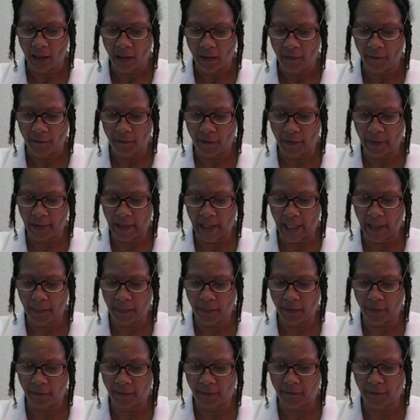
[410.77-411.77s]
For they
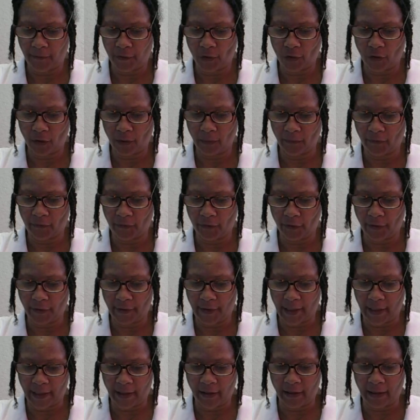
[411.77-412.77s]
perform for
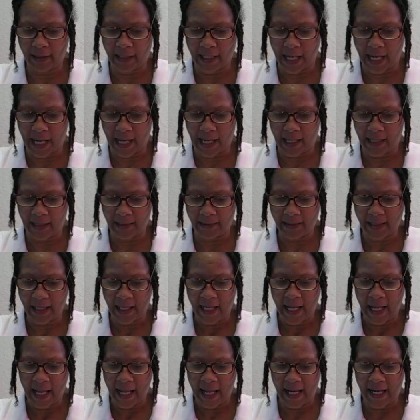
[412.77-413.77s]
their gods
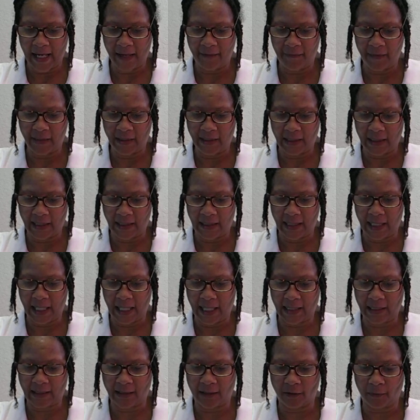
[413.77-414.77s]
every
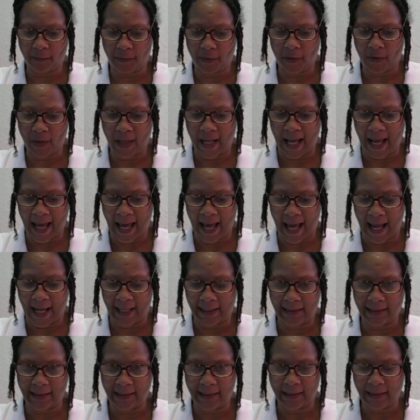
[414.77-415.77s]
detestable
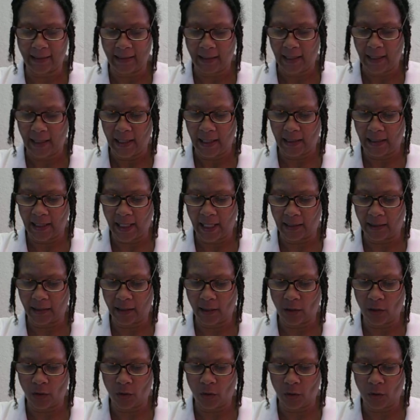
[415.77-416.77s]
act that the
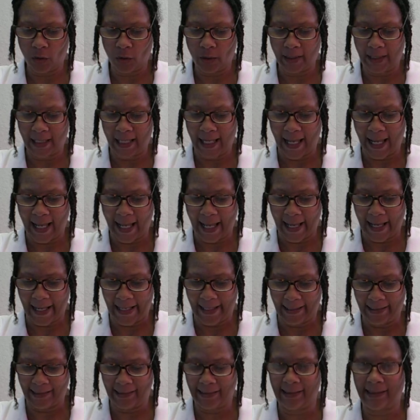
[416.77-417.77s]
Lord
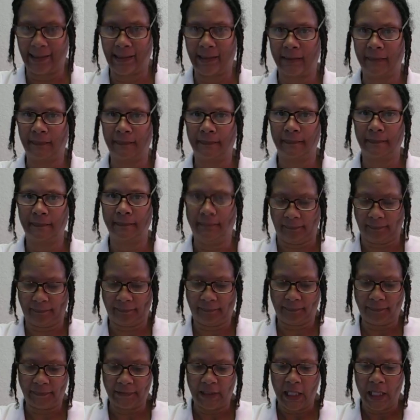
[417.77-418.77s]
hates.
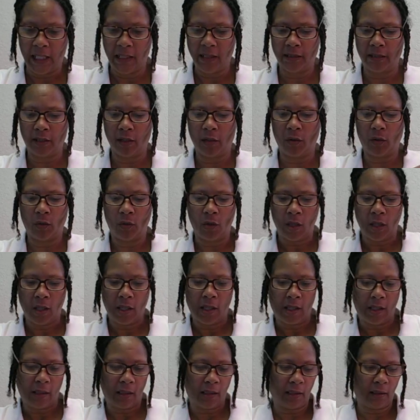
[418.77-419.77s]
So,
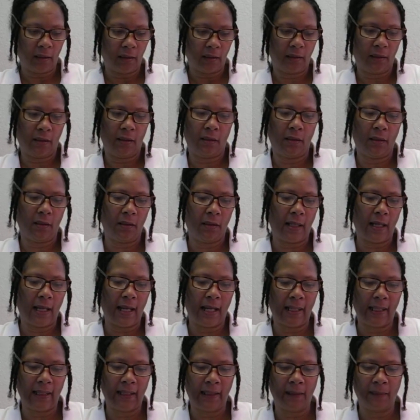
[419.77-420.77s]
I
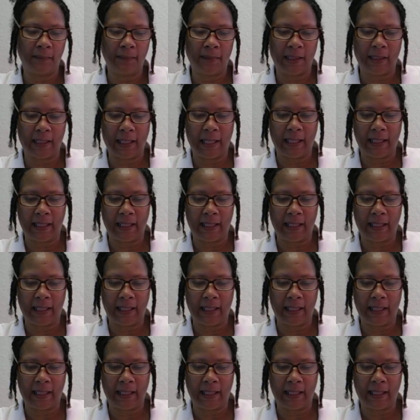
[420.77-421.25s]
am that I